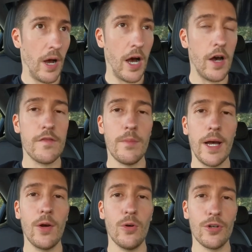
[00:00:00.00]
Part of
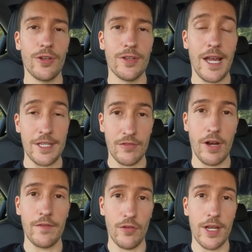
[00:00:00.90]
my order has
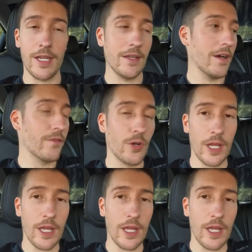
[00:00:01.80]
arrived already. I've got